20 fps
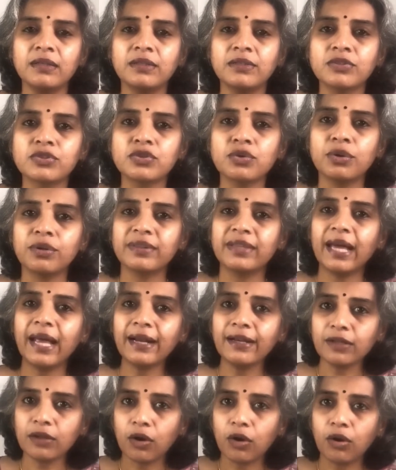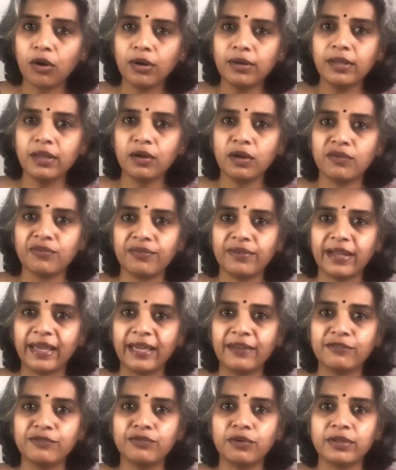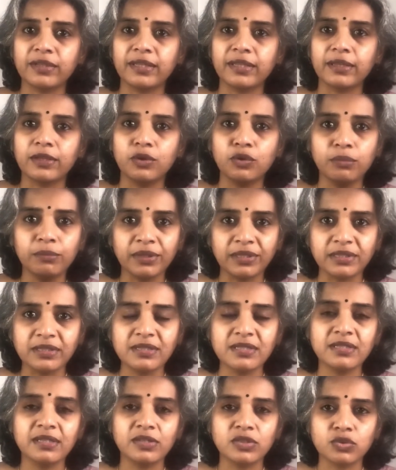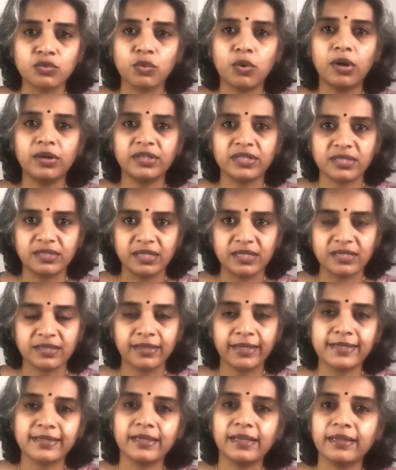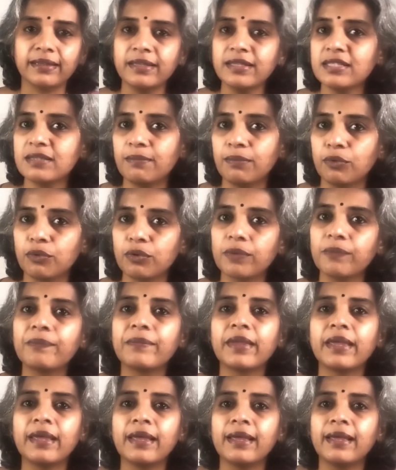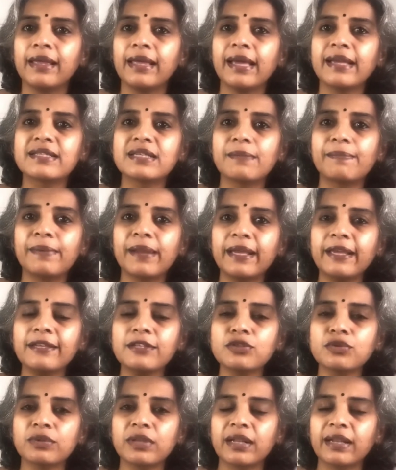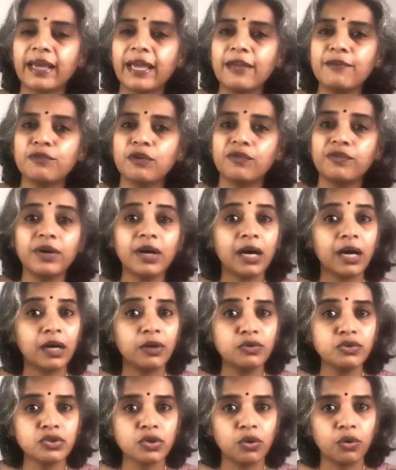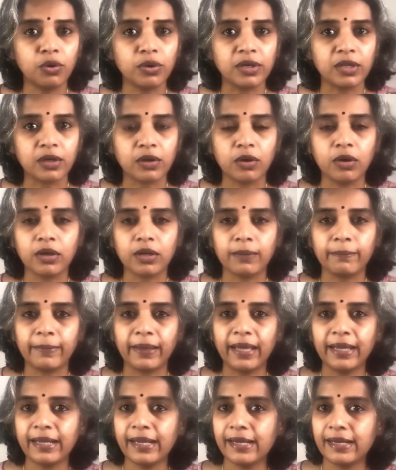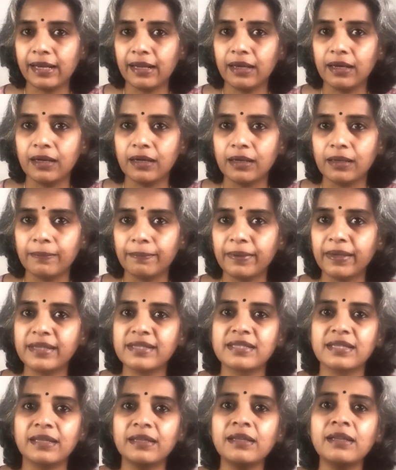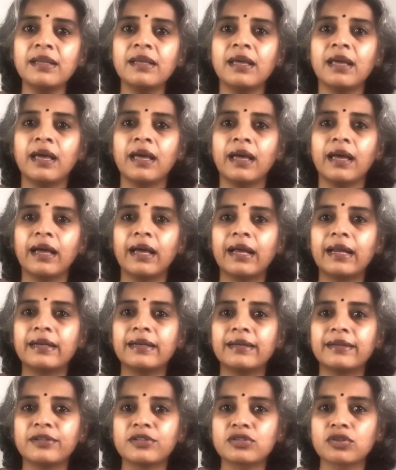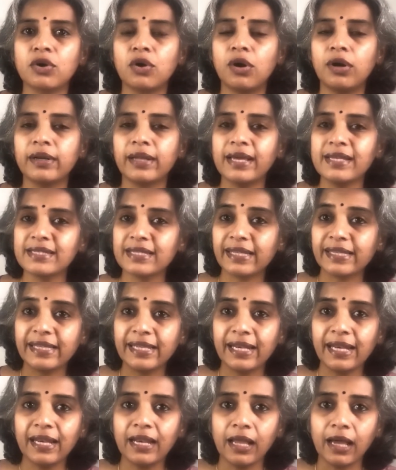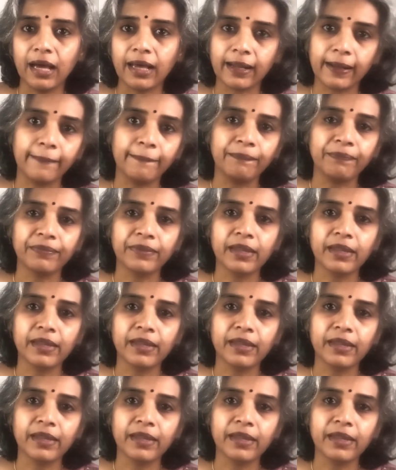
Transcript: So that order of life for the humans is what is discussed in this book. It applies to the life of a householder or a married person, and it is called as Il Aram.